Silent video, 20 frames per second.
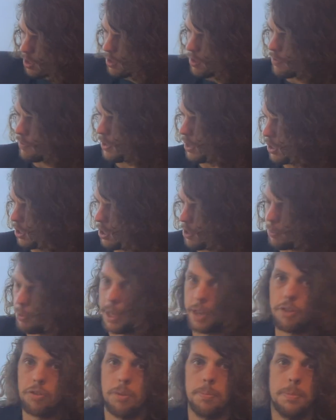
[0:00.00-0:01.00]
Have I got a
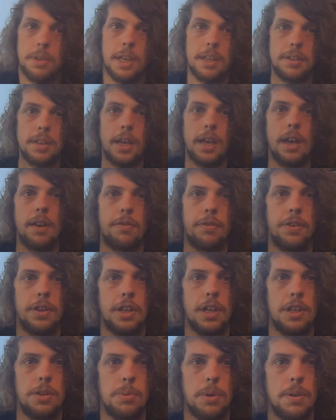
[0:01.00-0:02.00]
plectrum? Yes, I have.
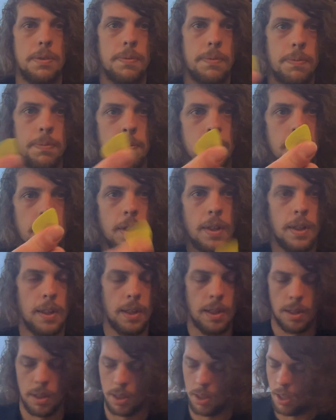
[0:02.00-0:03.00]
Here's one.
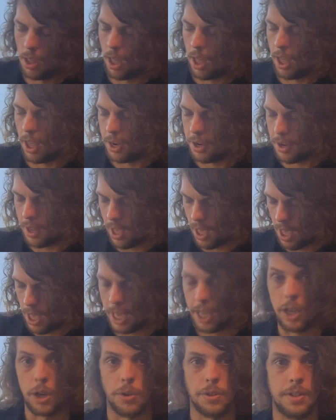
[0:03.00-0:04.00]
And
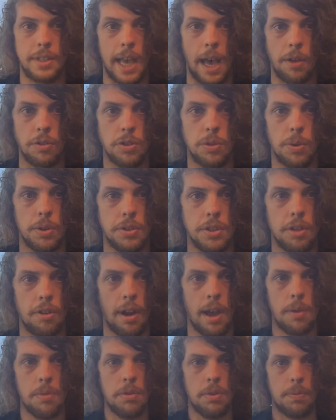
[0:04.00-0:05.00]
it goes down towards the
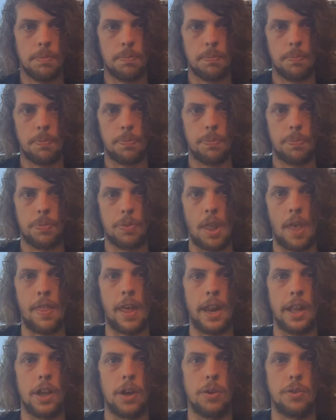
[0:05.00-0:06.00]
ground, and
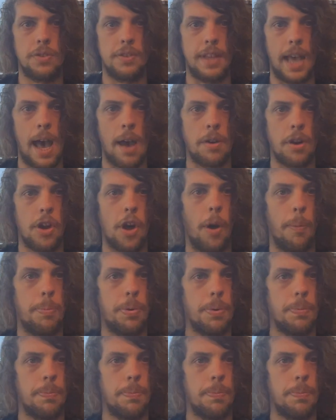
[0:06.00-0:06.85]
then it goes down and up.